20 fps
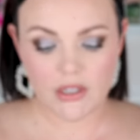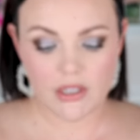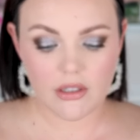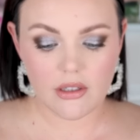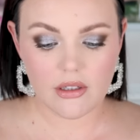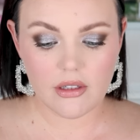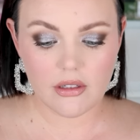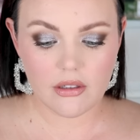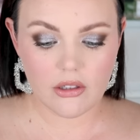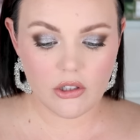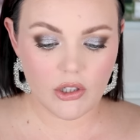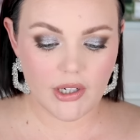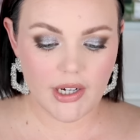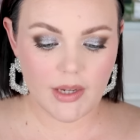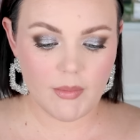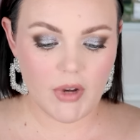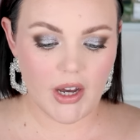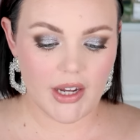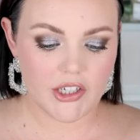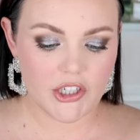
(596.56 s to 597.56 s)
little
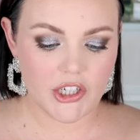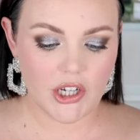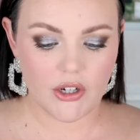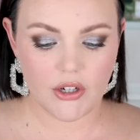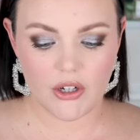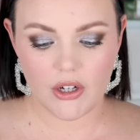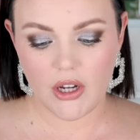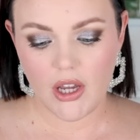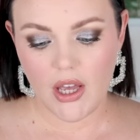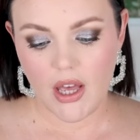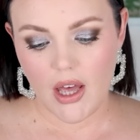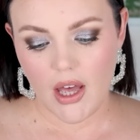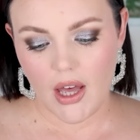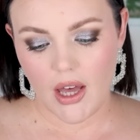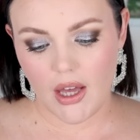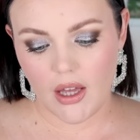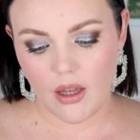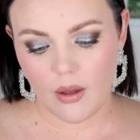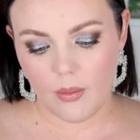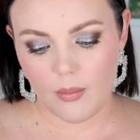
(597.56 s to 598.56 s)
cream eyeshadow.
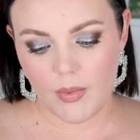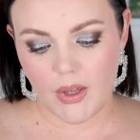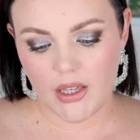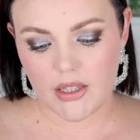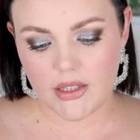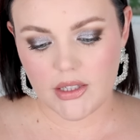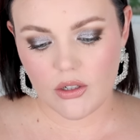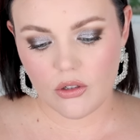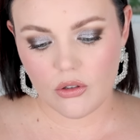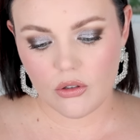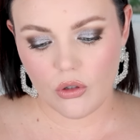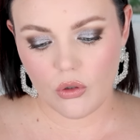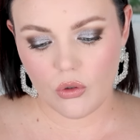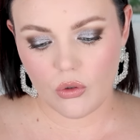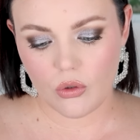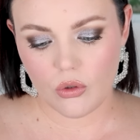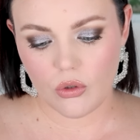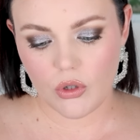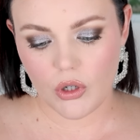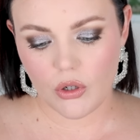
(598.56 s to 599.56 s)
It's
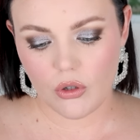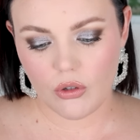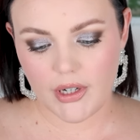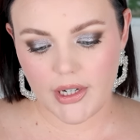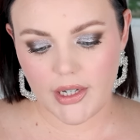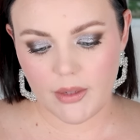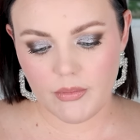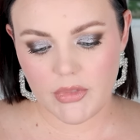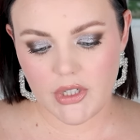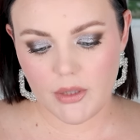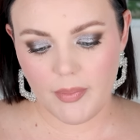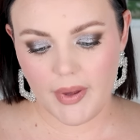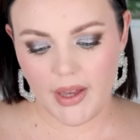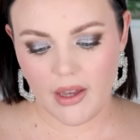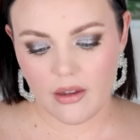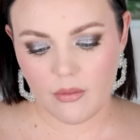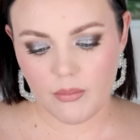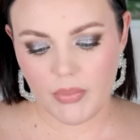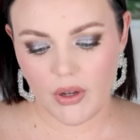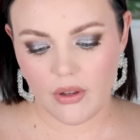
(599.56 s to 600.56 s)
called Cream to
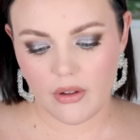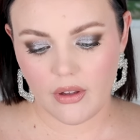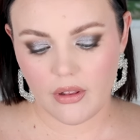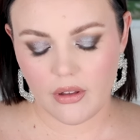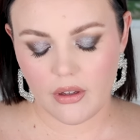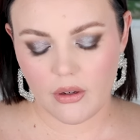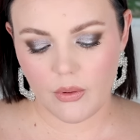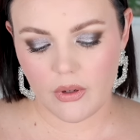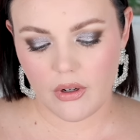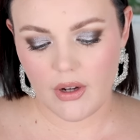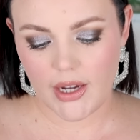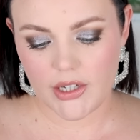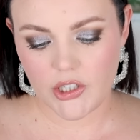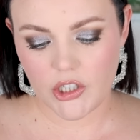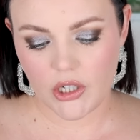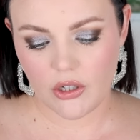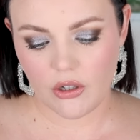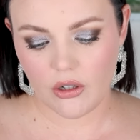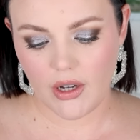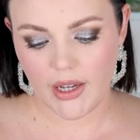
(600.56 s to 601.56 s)
Paint Pearly Liquid
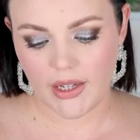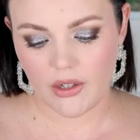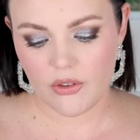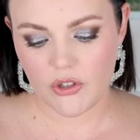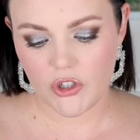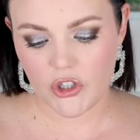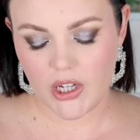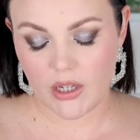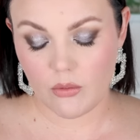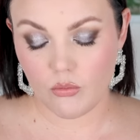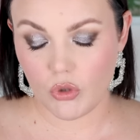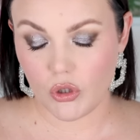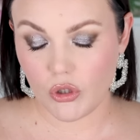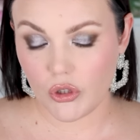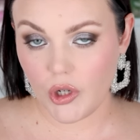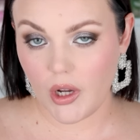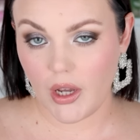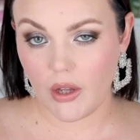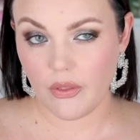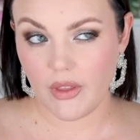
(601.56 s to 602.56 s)
Eyeshadow. I got the shade
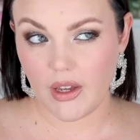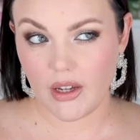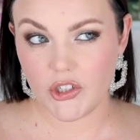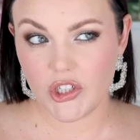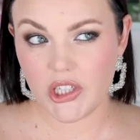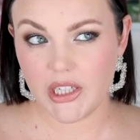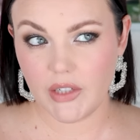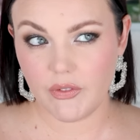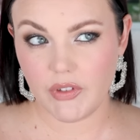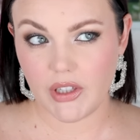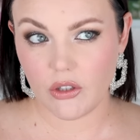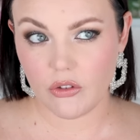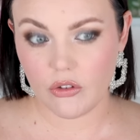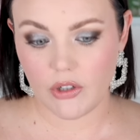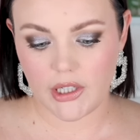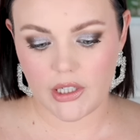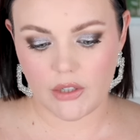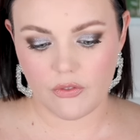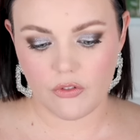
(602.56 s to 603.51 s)
Moonchild. They actually have like three